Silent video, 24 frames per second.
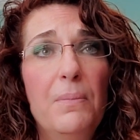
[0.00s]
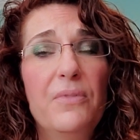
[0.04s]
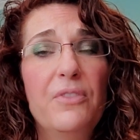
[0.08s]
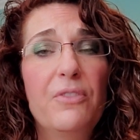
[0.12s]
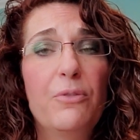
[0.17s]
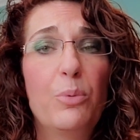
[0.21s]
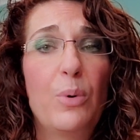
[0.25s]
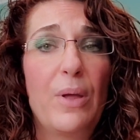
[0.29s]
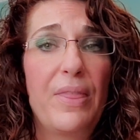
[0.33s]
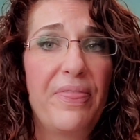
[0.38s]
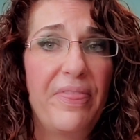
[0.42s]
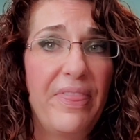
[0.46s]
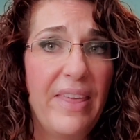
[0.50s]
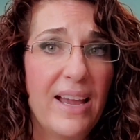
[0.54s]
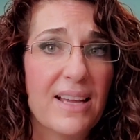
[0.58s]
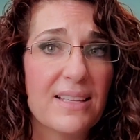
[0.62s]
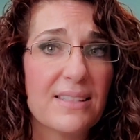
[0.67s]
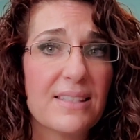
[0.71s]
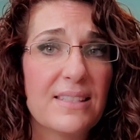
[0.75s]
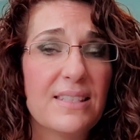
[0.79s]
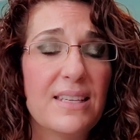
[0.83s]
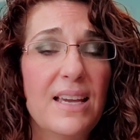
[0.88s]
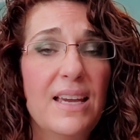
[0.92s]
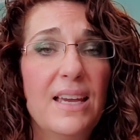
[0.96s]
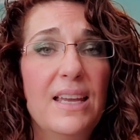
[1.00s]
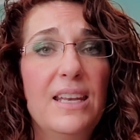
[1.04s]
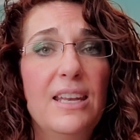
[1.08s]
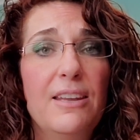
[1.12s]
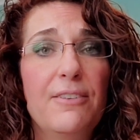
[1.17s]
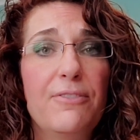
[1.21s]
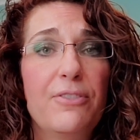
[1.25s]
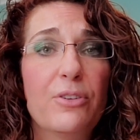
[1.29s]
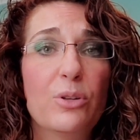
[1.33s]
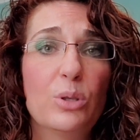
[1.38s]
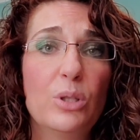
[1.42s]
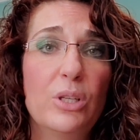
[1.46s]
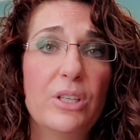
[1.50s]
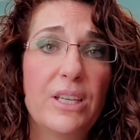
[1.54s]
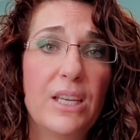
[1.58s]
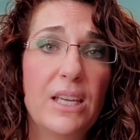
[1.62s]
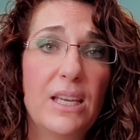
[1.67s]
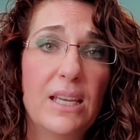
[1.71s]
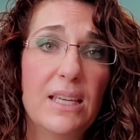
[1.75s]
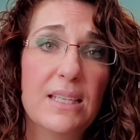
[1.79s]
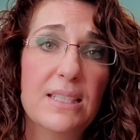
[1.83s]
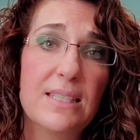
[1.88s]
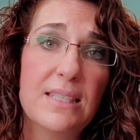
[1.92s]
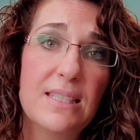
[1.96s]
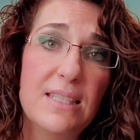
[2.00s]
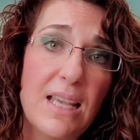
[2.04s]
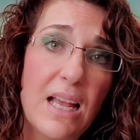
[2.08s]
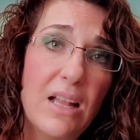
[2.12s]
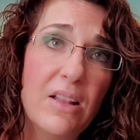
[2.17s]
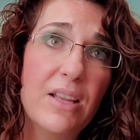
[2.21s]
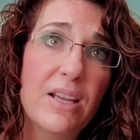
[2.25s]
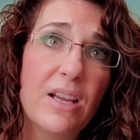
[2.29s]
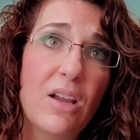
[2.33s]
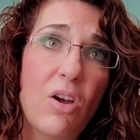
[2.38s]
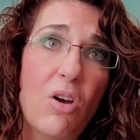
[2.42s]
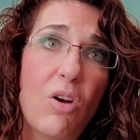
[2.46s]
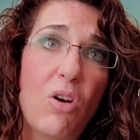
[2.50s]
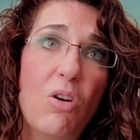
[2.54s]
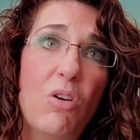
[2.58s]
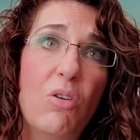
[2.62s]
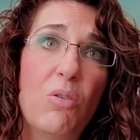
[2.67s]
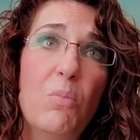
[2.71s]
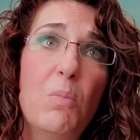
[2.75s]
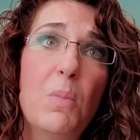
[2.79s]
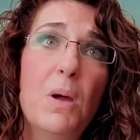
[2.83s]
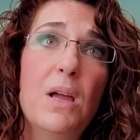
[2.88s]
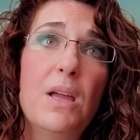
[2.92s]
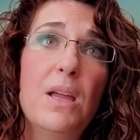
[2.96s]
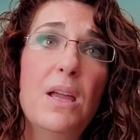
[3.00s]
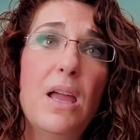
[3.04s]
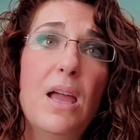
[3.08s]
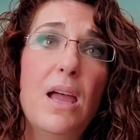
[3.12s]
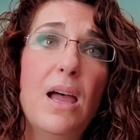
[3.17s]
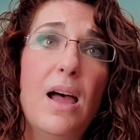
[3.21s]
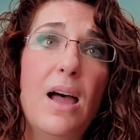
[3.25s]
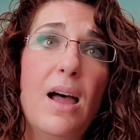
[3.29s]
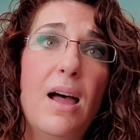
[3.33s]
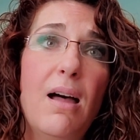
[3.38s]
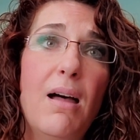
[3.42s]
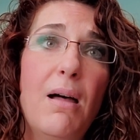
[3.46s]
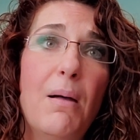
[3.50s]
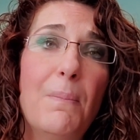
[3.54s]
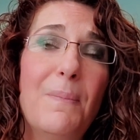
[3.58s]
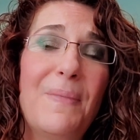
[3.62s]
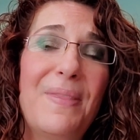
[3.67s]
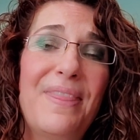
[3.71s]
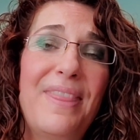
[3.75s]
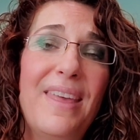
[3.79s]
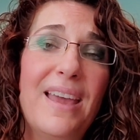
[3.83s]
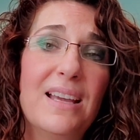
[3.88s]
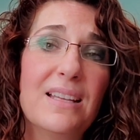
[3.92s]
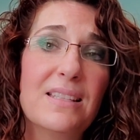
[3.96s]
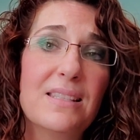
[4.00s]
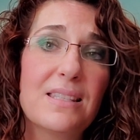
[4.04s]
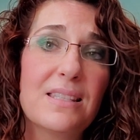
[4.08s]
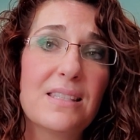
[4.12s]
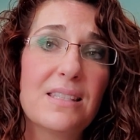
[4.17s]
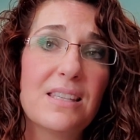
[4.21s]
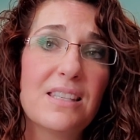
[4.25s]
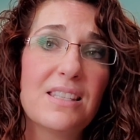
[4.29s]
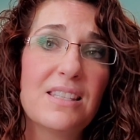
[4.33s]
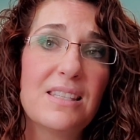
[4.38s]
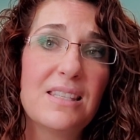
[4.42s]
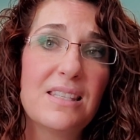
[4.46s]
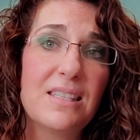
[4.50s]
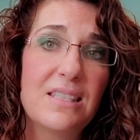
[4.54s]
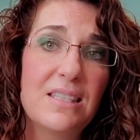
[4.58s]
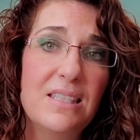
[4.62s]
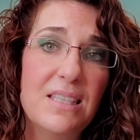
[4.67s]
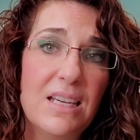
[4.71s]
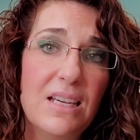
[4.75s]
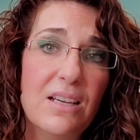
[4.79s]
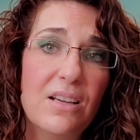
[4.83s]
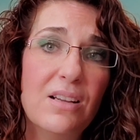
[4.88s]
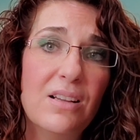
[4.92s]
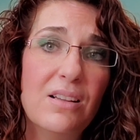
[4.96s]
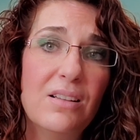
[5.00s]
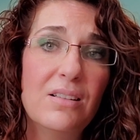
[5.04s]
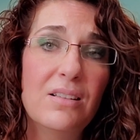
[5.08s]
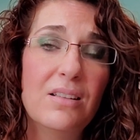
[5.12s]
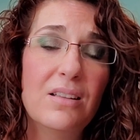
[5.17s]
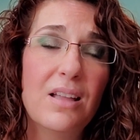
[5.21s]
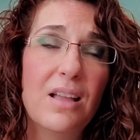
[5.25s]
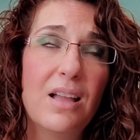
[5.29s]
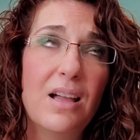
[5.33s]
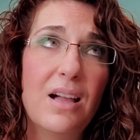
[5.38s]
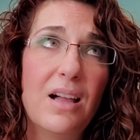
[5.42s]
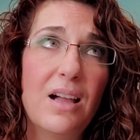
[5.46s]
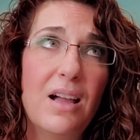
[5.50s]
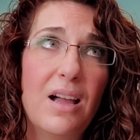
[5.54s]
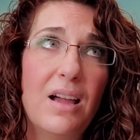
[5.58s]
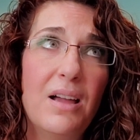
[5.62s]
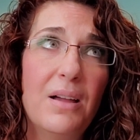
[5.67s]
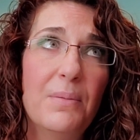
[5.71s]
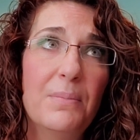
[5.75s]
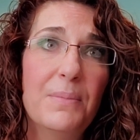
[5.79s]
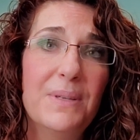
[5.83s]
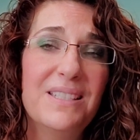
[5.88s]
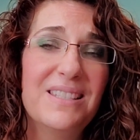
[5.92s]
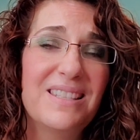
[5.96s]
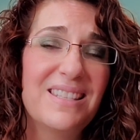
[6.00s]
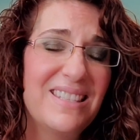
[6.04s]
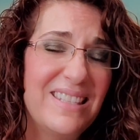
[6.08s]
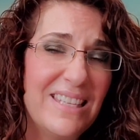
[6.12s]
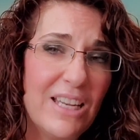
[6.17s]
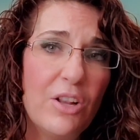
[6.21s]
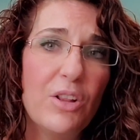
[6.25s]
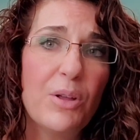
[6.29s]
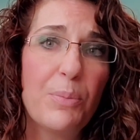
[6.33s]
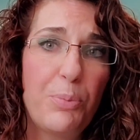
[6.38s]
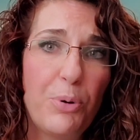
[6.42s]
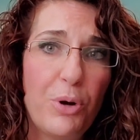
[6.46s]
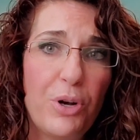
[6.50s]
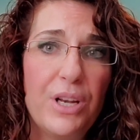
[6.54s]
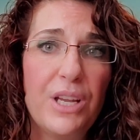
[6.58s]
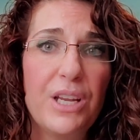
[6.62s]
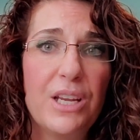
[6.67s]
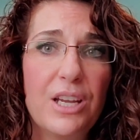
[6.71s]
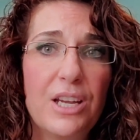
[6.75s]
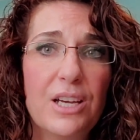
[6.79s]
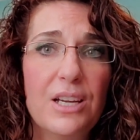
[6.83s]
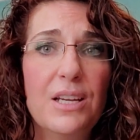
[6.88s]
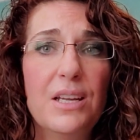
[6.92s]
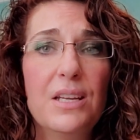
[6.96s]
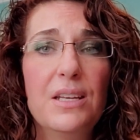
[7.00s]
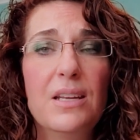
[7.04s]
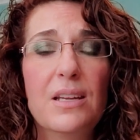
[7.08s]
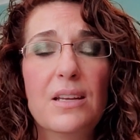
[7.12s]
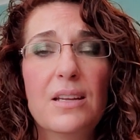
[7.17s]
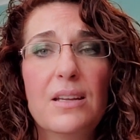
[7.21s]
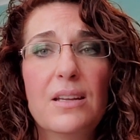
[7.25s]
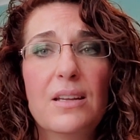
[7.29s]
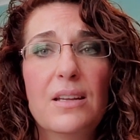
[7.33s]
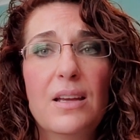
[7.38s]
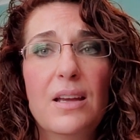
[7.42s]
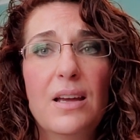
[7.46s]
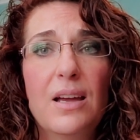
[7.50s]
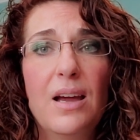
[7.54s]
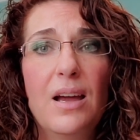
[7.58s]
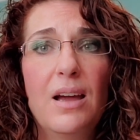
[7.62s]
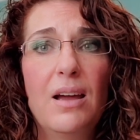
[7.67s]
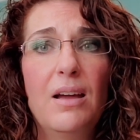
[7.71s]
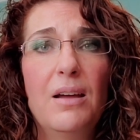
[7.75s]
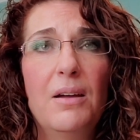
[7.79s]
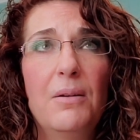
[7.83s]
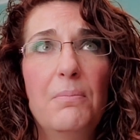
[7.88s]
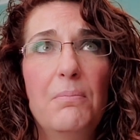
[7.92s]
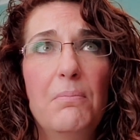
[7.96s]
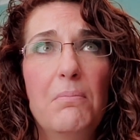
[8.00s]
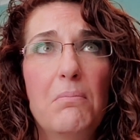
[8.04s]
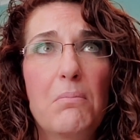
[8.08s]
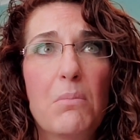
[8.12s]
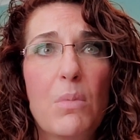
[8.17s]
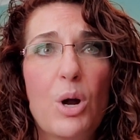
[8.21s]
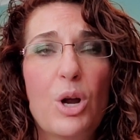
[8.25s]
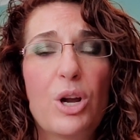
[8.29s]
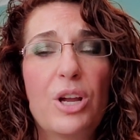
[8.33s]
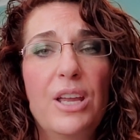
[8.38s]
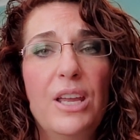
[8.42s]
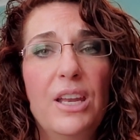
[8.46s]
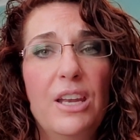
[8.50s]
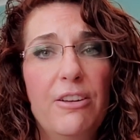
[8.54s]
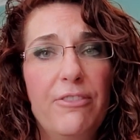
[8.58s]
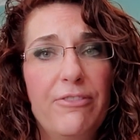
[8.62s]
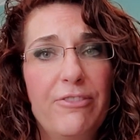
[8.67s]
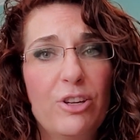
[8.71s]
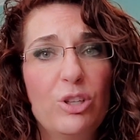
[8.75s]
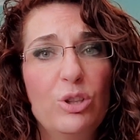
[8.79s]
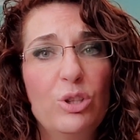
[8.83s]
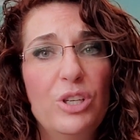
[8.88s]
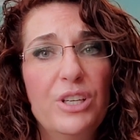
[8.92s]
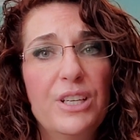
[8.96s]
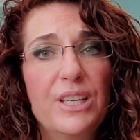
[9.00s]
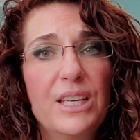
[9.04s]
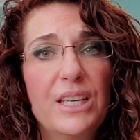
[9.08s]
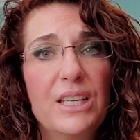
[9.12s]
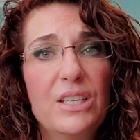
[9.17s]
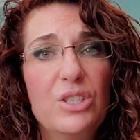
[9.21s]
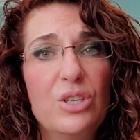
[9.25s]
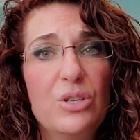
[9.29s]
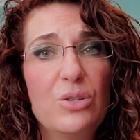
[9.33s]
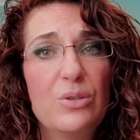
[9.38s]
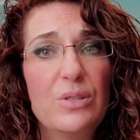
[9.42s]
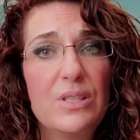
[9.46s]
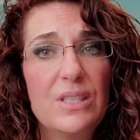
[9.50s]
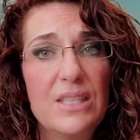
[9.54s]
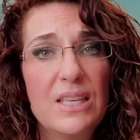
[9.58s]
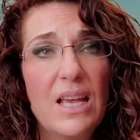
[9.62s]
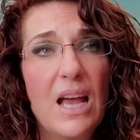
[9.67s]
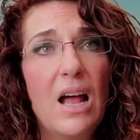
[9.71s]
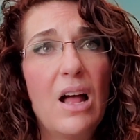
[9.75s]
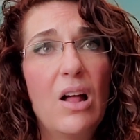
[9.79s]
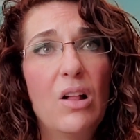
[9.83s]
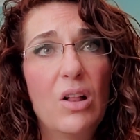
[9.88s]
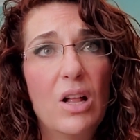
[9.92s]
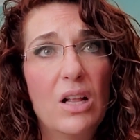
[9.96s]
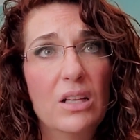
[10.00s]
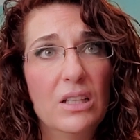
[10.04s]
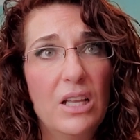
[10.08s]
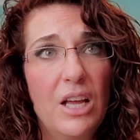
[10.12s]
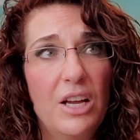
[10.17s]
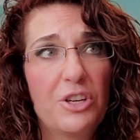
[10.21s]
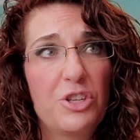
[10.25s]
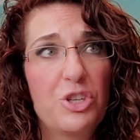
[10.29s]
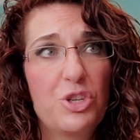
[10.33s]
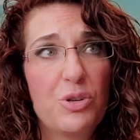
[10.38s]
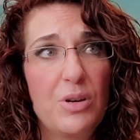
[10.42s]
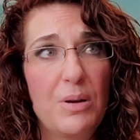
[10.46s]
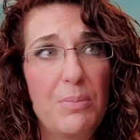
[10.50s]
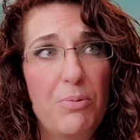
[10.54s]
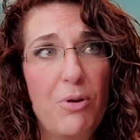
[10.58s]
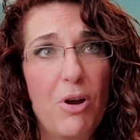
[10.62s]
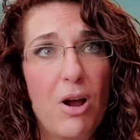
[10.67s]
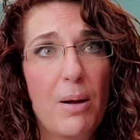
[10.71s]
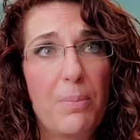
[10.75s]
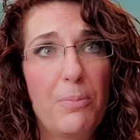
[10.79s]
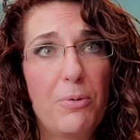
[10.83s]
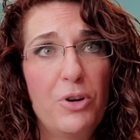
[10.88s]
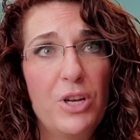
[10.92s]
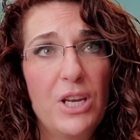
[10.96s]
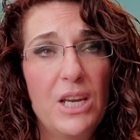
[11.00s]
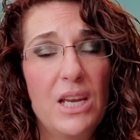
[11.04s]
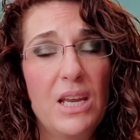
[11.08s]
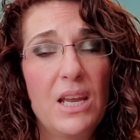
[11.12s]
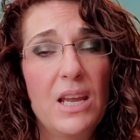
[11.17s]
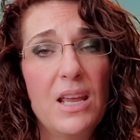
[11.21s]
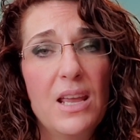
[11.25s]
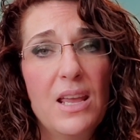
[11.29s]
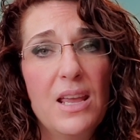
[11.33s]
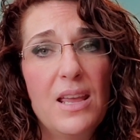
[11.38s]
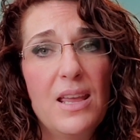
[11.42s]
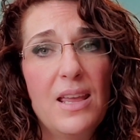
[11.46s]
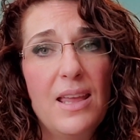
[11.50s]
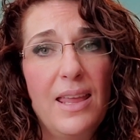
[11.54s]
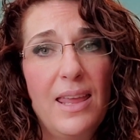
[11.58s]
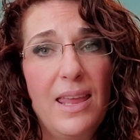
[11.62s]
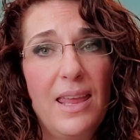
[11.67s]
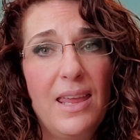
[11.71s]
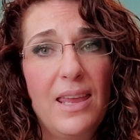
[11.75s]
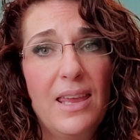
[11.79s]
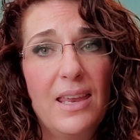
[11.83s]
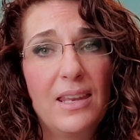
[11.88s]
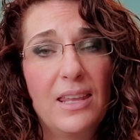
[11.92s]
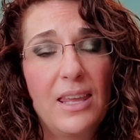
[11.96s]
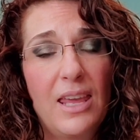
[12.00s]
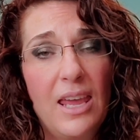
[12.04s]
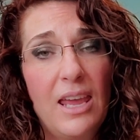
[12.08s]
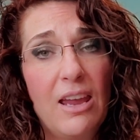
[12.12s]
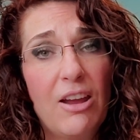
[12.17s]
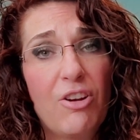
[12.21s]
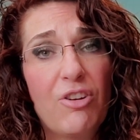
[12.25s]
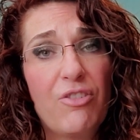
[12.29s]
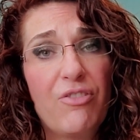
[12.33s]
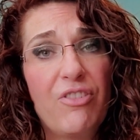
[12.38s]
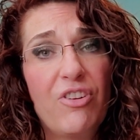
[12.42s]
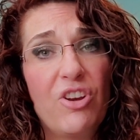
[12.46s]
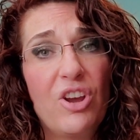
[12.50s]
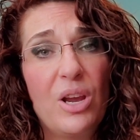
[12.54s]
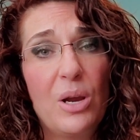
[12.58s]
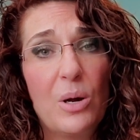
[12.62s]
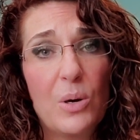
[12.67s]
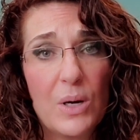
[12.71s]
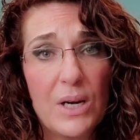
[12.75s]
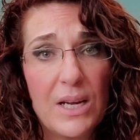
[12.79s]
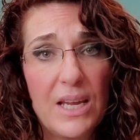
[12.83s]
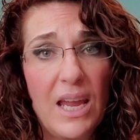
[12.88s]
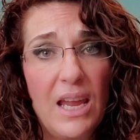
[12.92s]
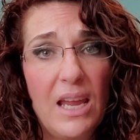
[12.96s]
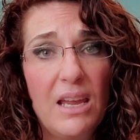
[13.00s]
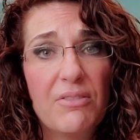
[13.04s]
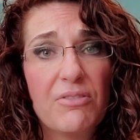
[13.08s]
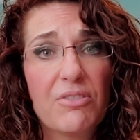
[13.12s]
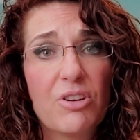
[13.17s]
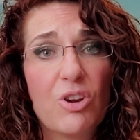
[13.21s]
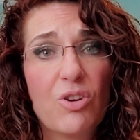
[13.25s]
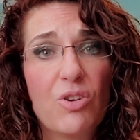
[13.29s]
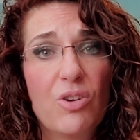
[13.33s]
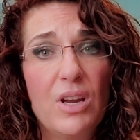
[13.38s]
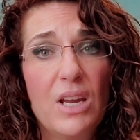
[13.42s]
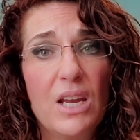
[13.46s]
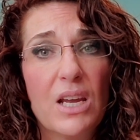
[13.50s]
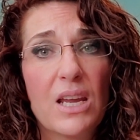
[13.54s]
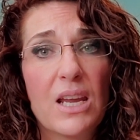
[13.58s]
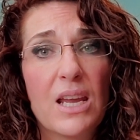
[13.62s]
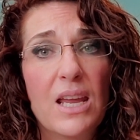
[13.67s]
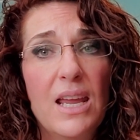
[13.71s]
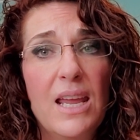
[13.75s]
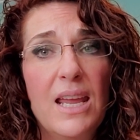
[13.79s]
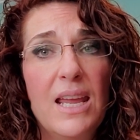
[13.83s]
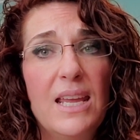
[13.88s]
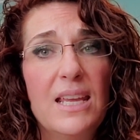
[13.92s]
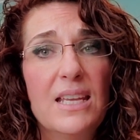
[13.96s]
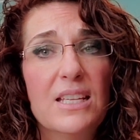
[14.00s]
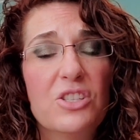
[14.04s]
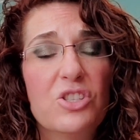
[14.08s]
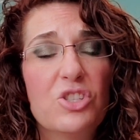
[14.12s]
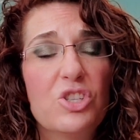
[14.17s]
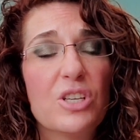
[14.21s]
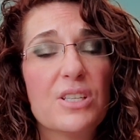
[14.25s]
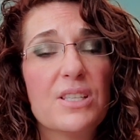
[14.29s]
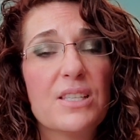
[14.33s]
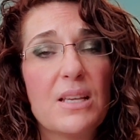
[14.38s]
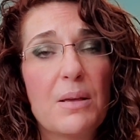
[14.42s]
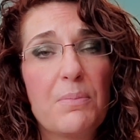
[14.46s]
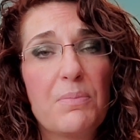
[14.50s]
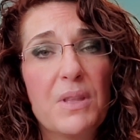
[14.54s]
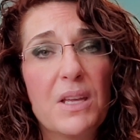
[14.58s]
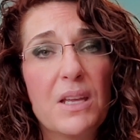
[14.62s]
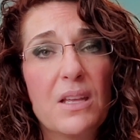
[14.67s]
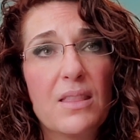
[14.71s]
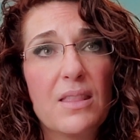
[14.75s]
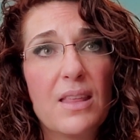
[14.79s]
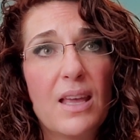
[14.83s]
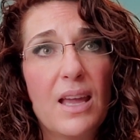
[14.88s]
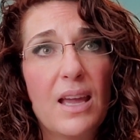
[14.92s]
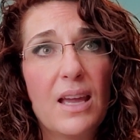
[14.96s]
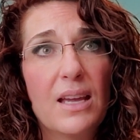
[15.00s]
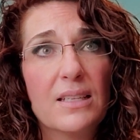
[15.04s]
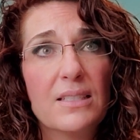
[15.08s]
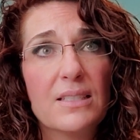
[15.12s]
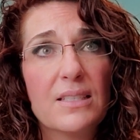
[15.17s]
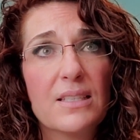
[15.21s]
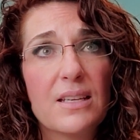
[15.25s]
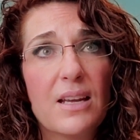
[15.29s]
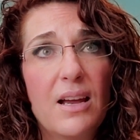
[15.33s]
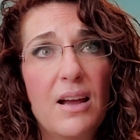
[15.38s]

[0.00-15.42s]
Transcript: with that said, if you're looking at selling a home, that's still it's still a pretty good market if you're looking to sell a luxury property in Carefree or Cave Creek. It's just something that